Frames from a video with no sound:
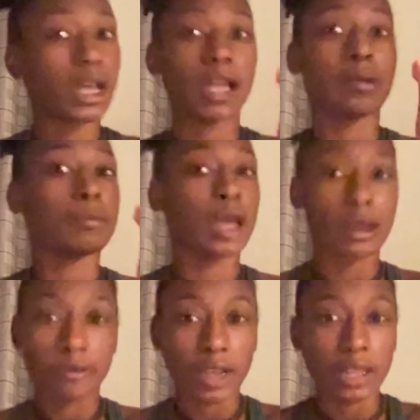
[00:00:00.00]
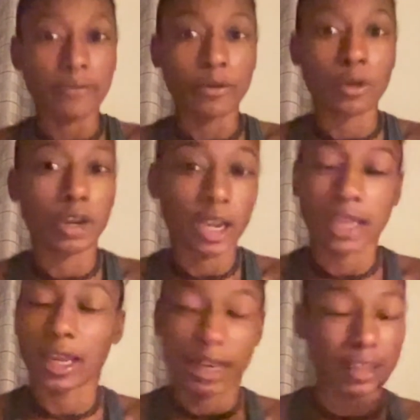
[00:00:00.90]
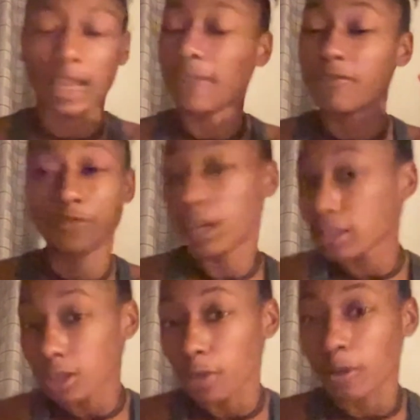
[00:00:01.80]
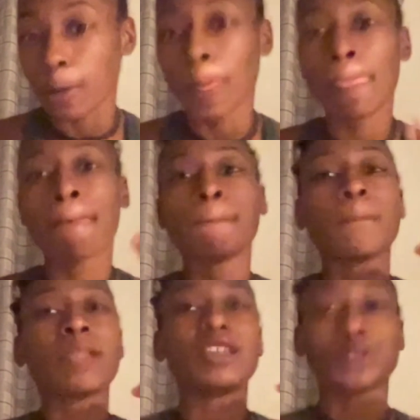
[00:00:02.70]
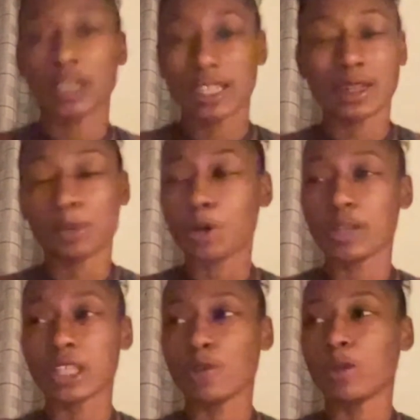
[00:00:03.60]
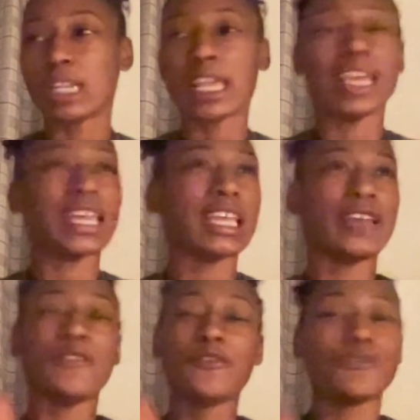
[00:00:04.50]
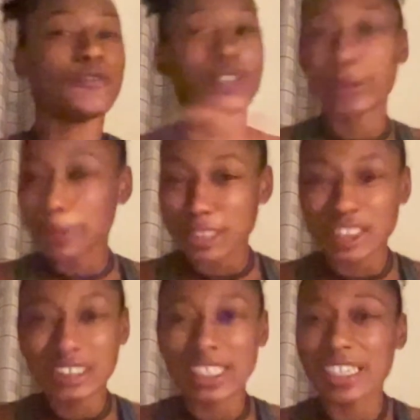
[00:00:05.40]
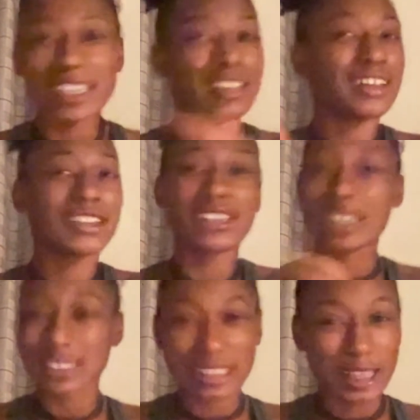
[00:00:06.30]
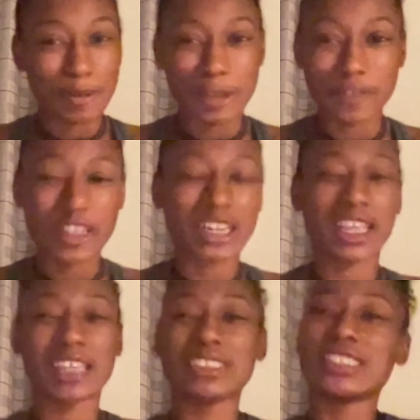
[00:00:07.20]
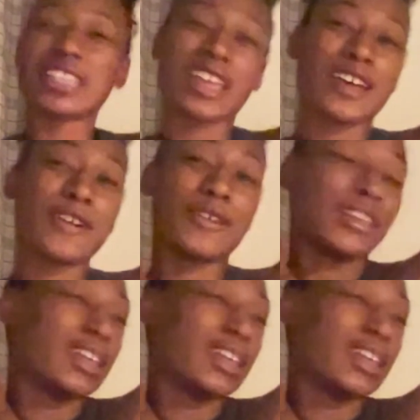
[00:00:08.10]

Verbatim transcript: I am not ready for, and I done got fucked over. So I end up going there one day, flipping shit, cussing their motherfucking asses out.